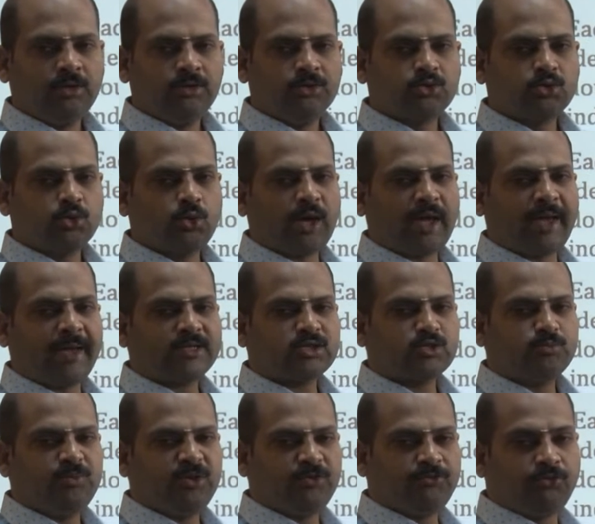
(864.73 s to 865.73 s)
So,
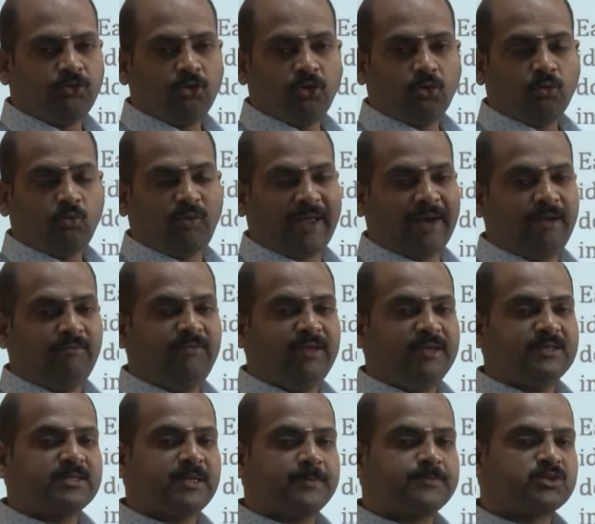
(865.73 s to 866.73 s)
as before while we
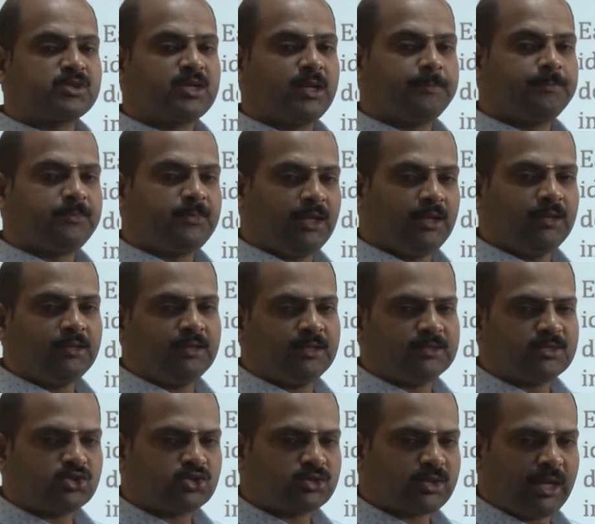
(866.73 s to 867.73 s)
subscripting
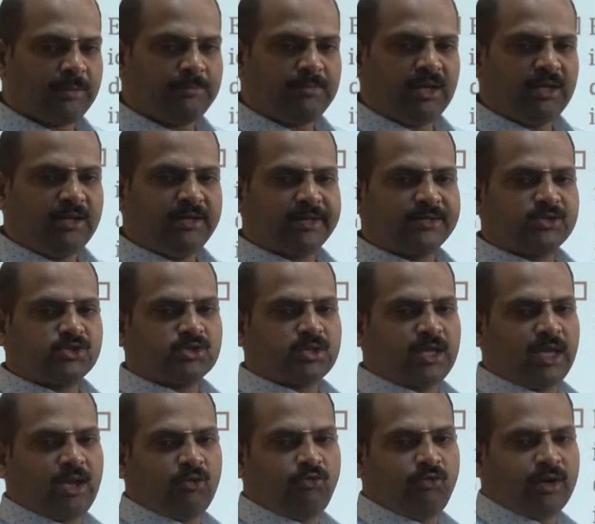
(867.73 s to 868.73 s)
this time index
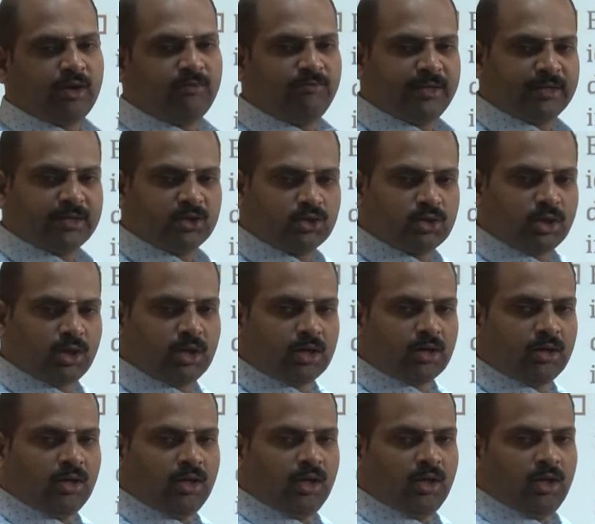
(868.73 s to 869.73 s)
k for a vector,
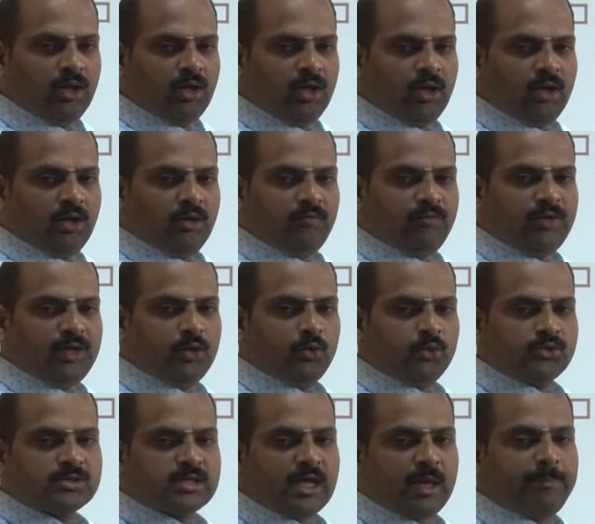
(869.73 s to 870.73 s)
we
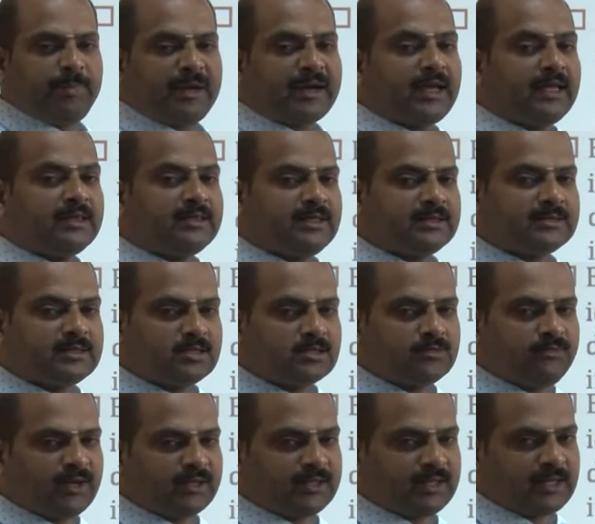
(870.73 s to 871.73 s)
use a parenthesis
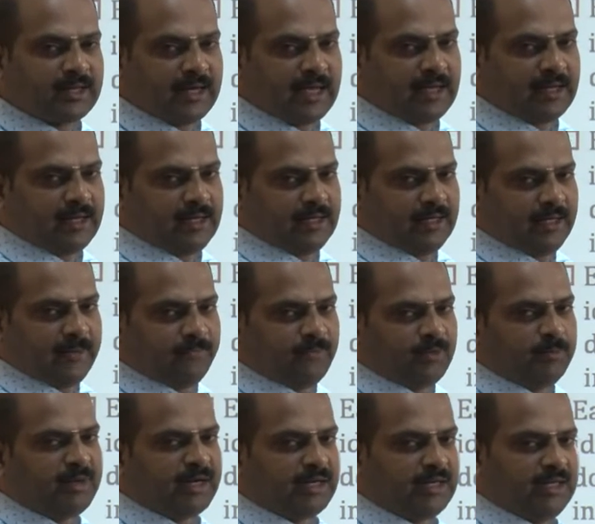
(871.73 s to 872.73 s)
for the clarity.
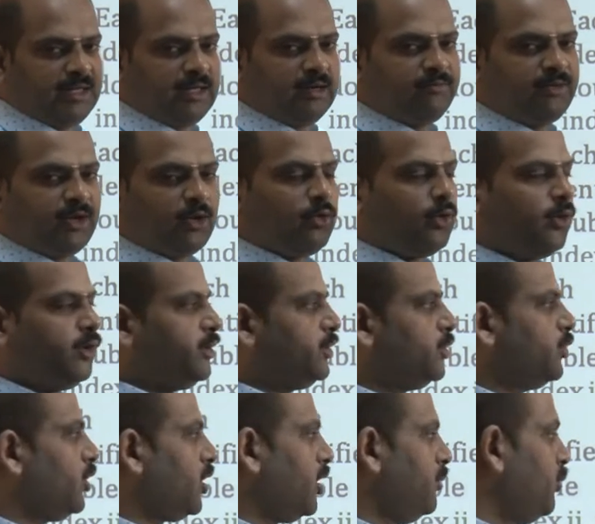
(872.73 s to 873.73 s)
But here we are going
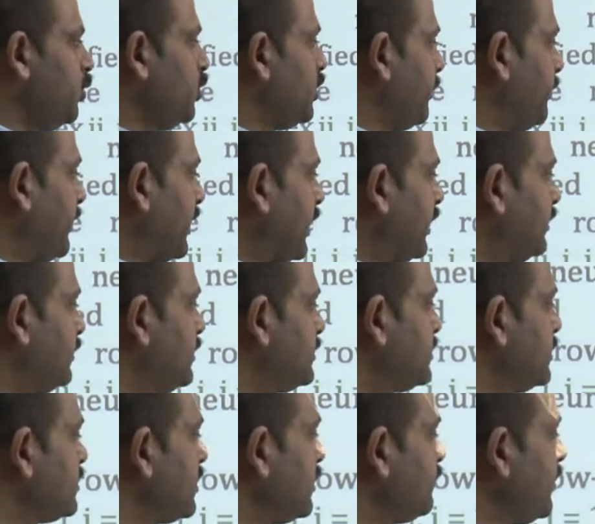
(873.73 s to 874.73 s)
to remove the
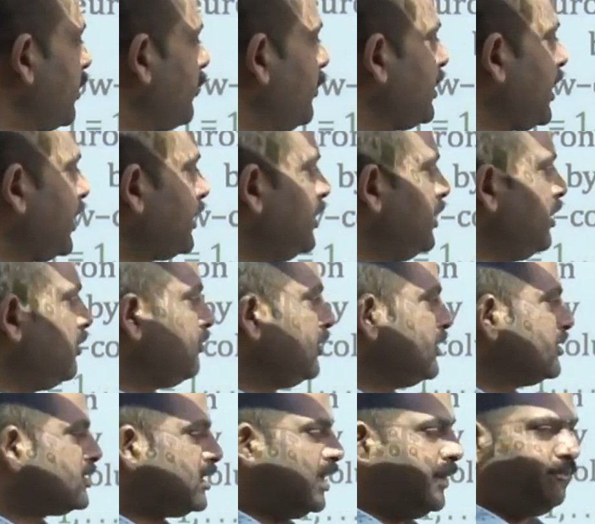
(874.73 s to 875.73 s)
parenthesis and we are going to identify
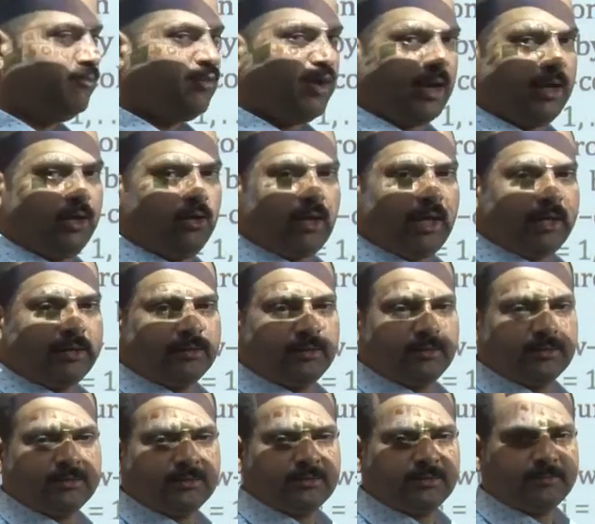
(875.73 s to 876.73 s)
the same value like
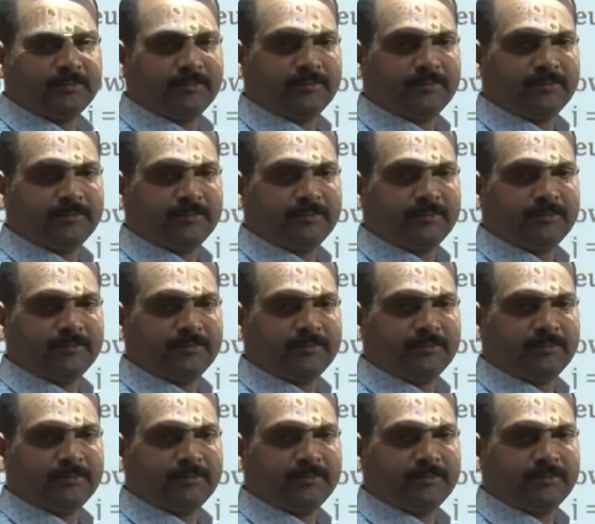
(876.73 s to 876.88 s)
this.